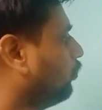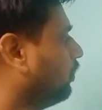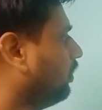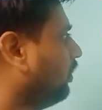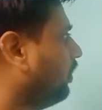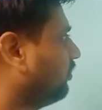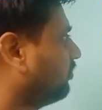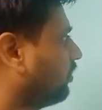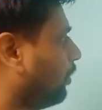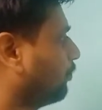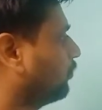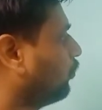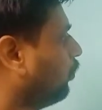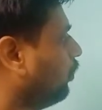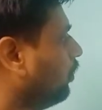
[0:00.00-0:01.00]
the next step,
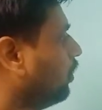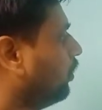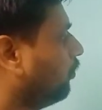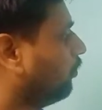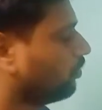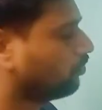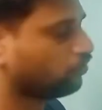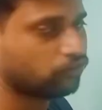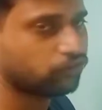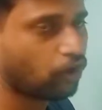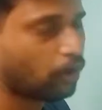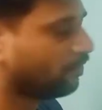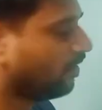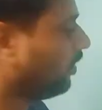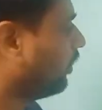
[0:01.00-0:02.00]
so we should
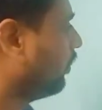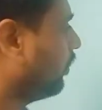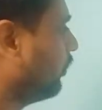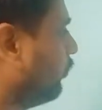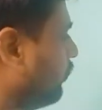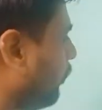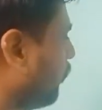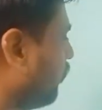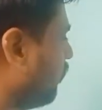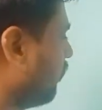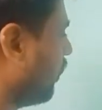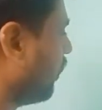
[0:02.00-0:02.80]
stop the division process here